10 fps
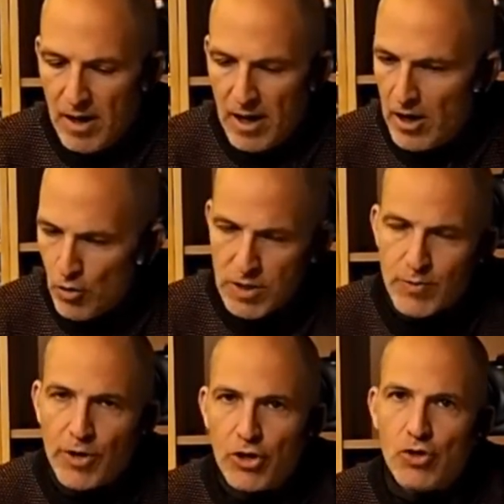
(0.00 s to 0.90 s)
always
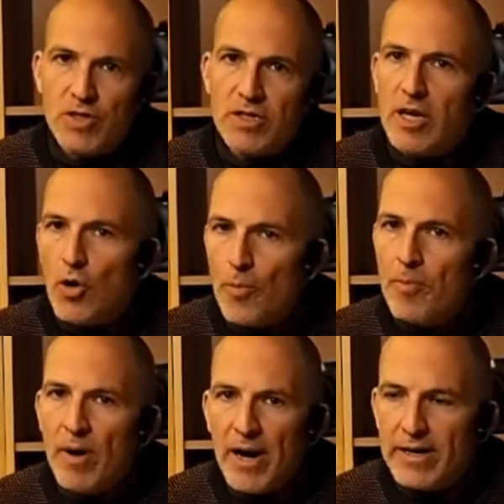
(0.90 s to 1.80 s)
wanted to stay
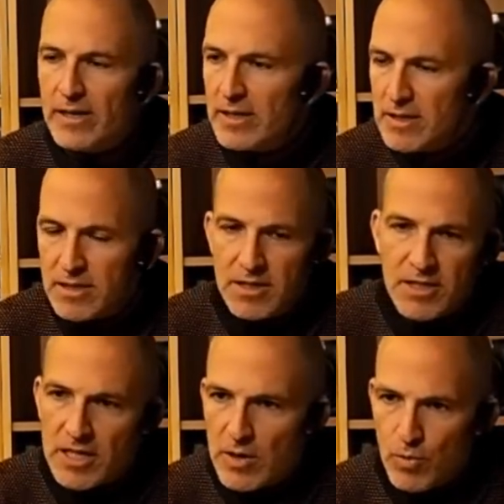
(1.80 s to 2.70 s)
open-minded,
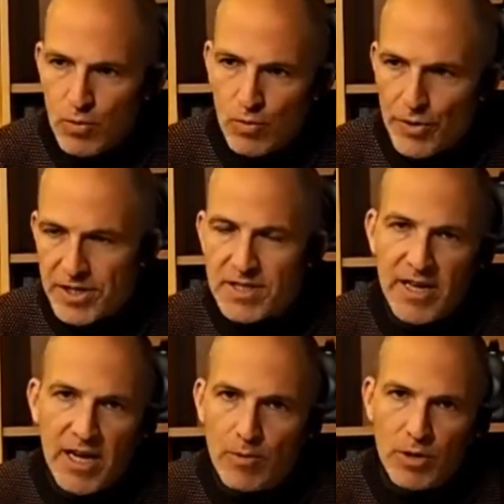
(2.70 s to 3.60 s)
see what is
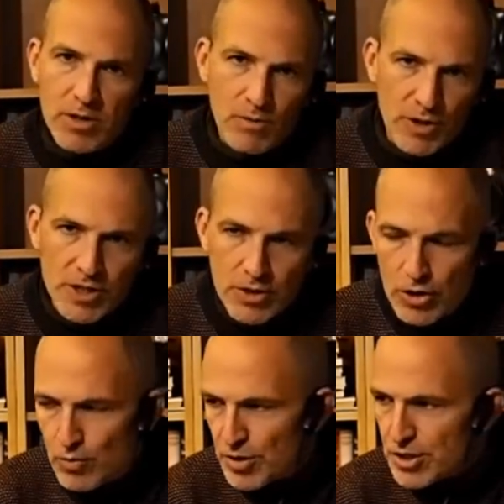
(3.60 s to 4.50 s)
there, what is
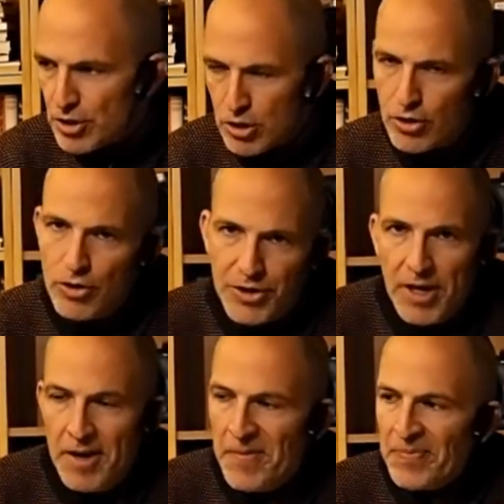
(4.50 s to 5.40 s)
good, what is not good,
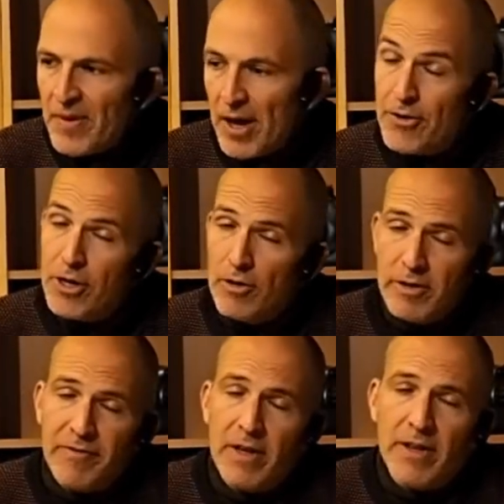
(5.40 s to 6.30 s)
and you can only
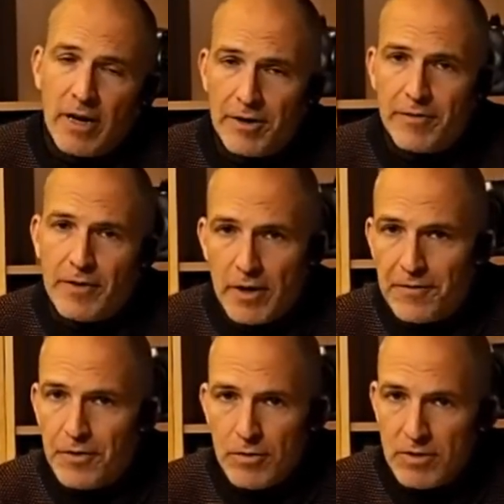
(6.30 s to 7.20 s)
figure that out if
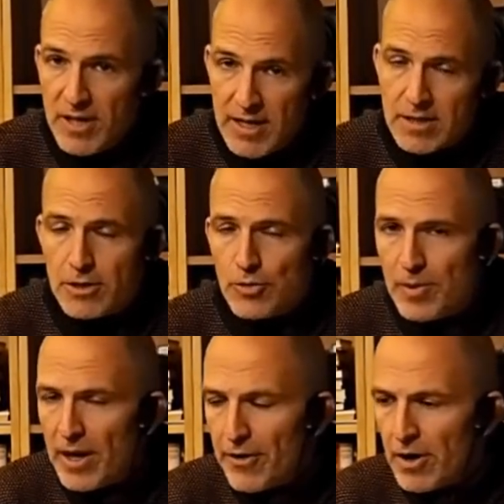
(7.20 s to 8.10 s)
you test and you
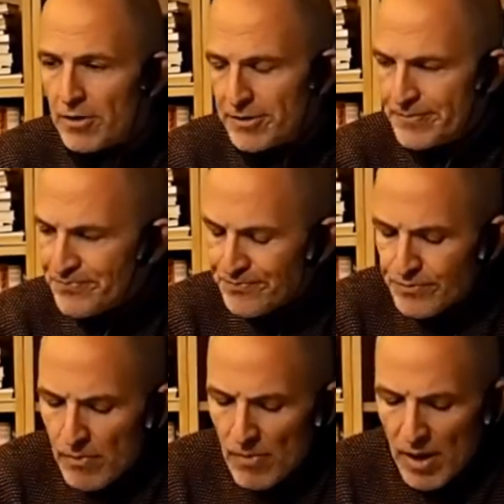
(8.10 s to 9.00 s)
play around.
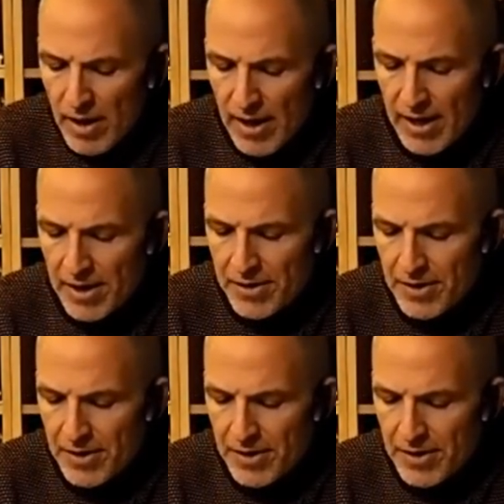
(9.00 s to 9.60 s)
And